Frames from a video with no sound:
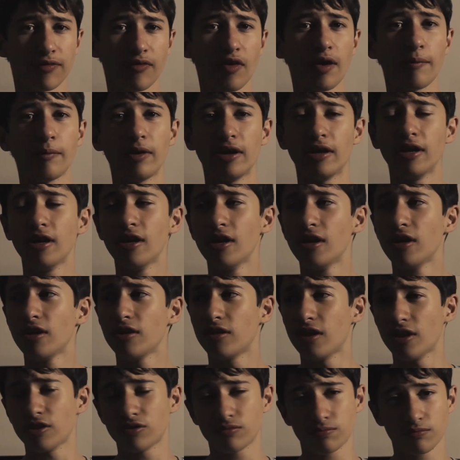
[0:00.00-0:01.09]
I mean,
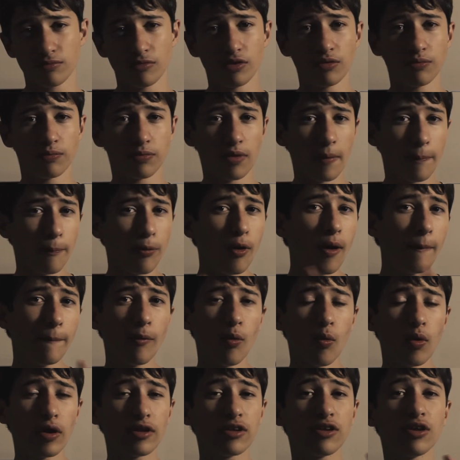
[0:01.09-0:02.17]
the proper
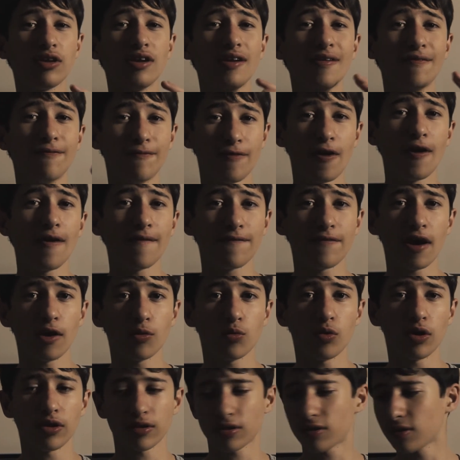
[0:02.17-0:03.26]
ones, you need verified
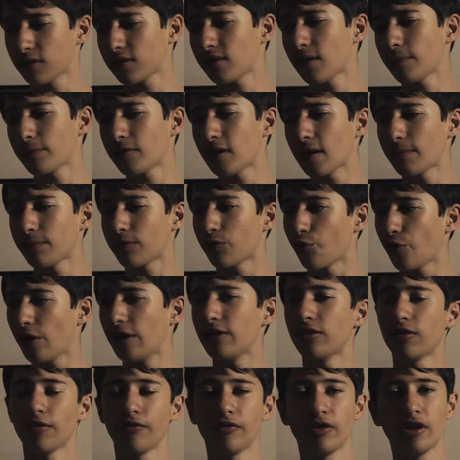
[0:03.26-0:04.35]
ones, because sometimes the
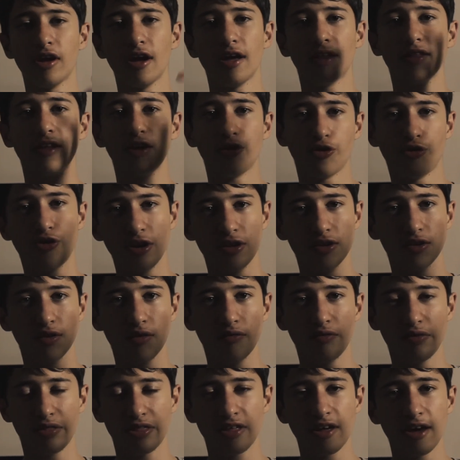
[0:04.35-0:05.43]
red's over here and then green's
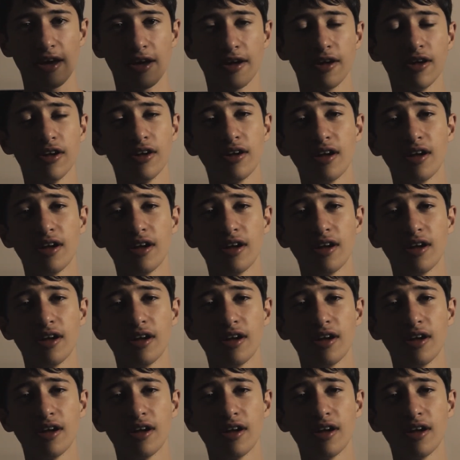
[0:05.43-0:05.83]
over there,